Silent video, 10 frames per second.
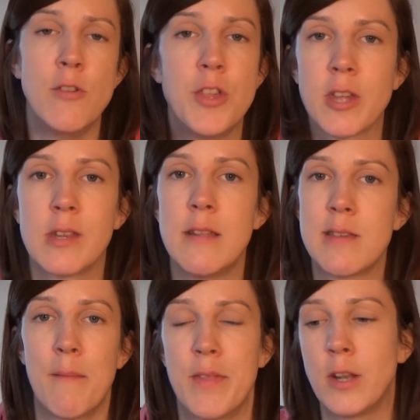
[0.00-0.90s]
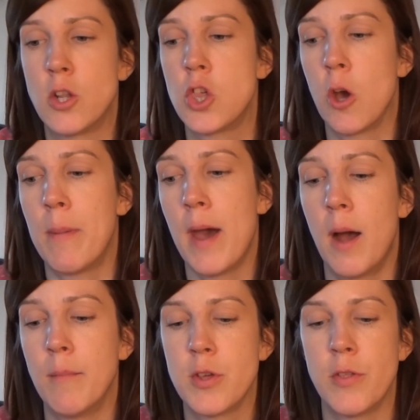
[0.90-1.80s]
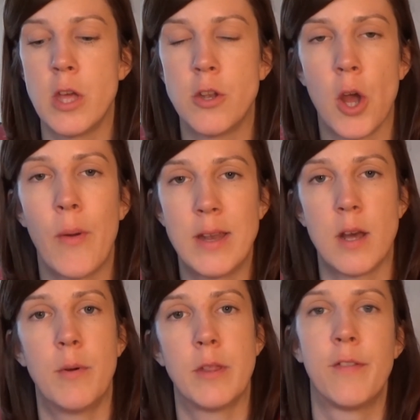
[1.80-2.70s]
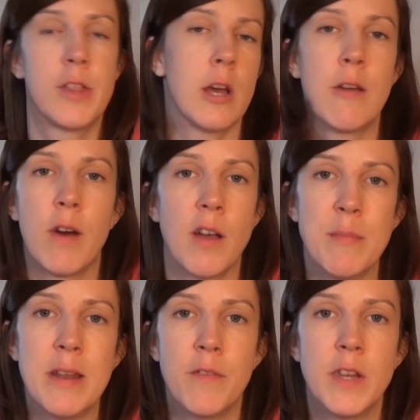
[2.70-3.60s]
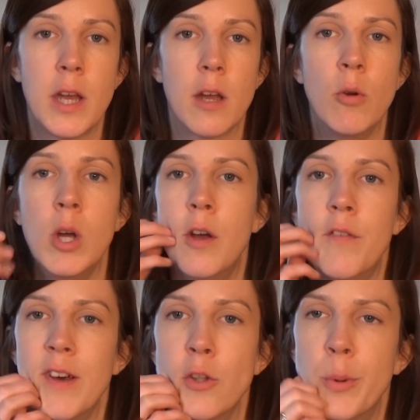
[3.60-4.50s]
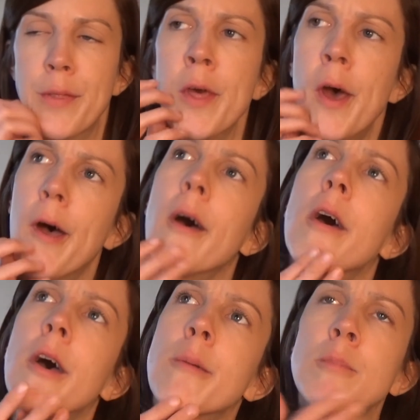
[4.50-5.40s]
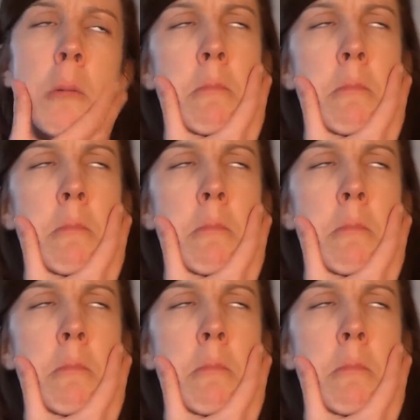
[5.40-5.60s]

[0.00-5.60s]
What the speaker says: You just need something to chop it up so that you don't end up with a 35-minute video filled with all